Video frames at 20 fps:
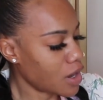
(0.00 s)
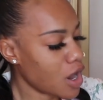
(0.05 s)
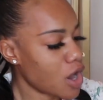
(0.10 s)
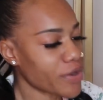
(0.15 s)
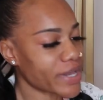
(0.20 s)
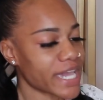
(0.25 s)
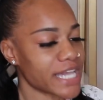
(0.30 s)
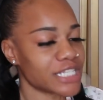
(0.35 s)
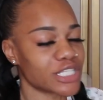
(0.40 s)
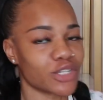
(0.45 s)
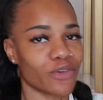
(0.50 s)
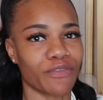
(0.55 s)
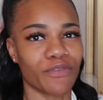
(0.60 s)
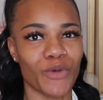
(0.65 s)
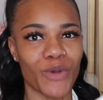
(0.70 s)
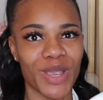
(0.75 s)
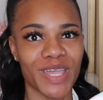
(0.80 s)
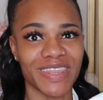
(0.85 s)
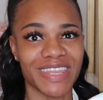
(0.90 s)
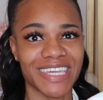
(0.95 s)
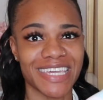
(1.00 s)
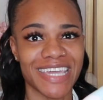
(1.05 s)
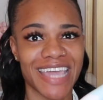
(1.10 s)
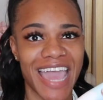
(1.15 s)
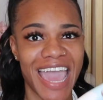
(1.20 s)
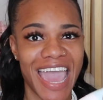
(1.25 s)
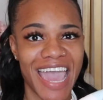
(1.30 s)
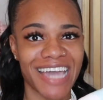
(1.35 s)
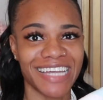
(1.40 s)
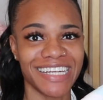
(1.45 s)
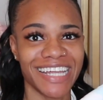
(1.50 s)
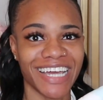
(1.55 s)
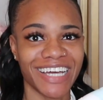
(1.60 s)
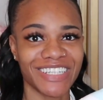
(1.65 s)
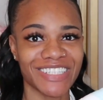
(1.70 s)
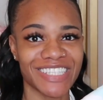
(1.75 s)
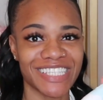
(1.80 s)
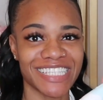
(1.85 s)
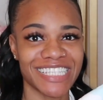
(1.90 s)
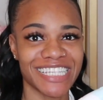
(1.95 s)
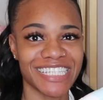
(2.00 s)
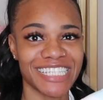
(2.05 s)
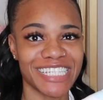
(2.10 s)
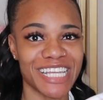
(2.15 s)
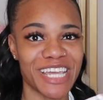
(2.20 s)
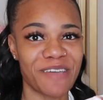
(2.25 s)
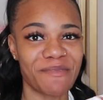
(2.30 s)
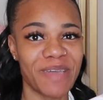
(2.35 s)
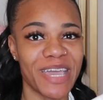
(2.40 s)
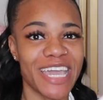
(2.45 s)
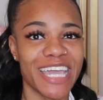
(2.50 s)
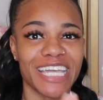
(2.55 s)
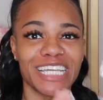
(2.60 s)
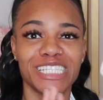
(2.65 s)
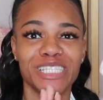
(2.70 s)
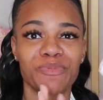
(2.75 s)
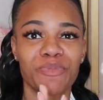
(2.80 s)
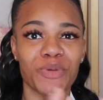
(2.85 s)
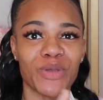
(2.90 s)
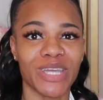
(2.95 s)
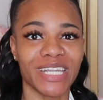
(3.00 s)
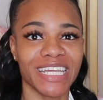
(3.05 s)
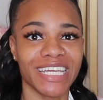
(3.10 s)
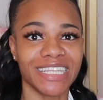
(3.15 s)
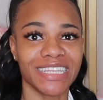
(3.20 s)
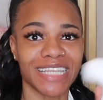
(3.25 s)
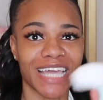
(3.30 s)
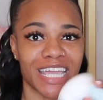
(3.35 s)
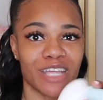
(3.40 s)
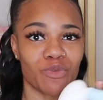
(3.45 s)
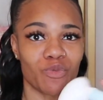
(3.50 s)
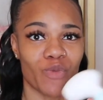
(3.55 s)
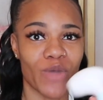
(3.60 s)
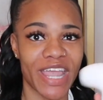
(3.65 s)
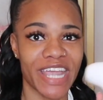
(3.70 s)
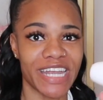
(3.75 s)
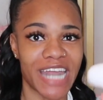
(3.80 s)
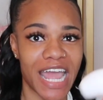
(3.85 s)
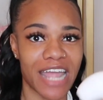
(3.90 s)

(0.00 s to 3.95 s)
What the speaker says: Okay, so for the handheld system, it's pretty lightweight.